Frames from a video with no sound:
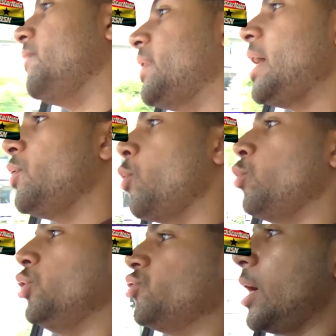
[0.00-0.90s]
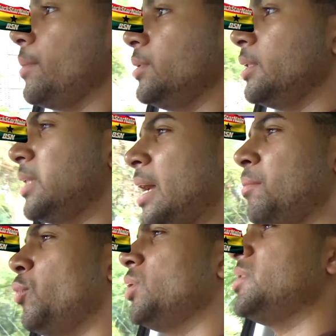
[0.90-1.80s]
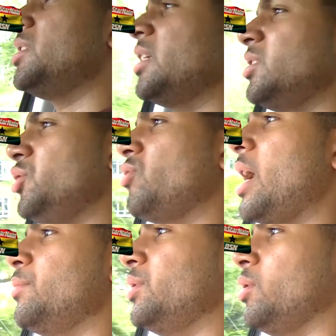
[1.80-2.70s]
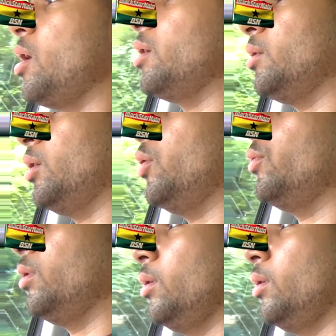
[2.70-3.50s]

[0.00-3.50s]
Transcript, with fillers: even I know all the tribes. There's like more than 60 tribes in Ghana alone.